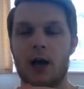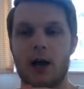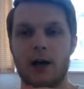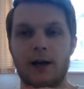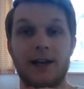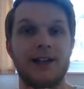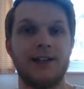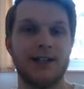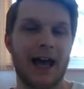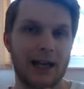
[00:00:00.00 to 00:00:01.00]
and
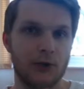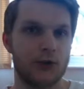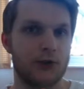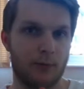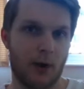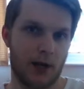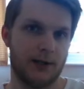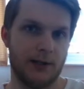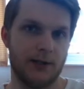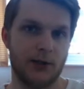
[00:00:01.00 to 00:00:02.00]
intelligent
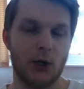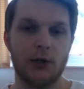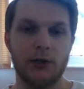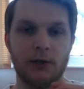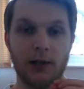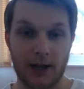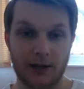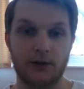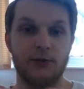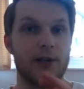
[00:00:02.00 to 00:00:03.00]
practice,
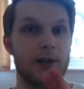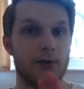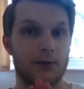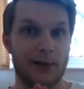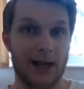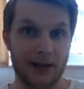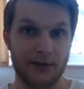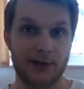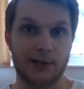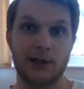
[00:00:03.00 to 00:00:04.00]
like the playing
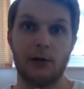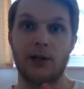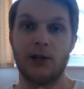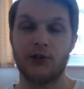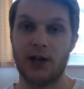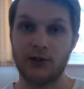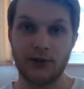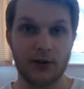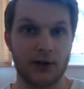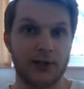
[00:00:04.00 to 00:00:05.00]
things slowly,
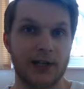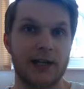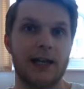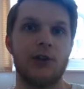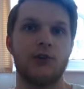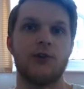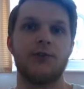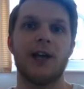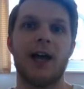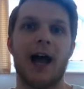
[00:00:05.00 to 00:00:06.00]
changing the
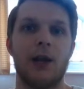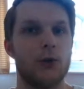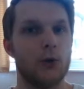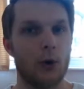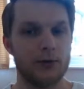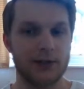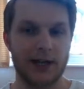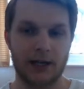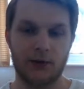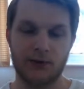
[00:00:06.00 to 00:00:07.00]
articulations, and not
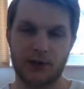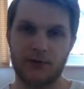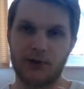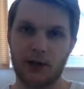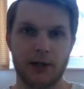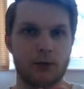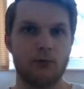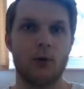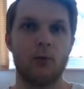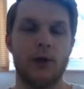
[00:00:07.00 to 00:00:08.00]
getting yourself stuck in a
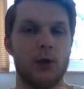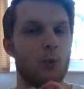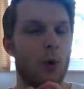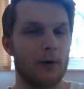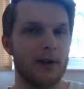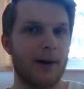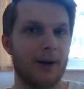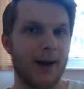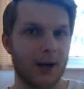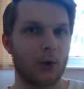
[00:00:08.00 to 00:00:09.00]
rut where you worry
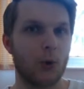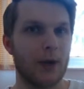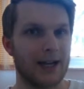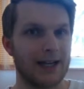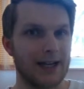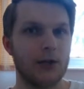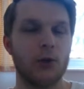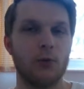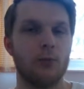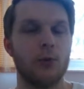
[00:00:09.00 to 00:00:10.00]
about how quickly
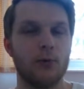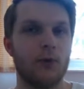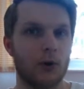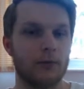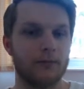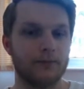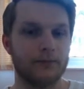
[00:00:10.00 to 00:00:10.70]
you move on.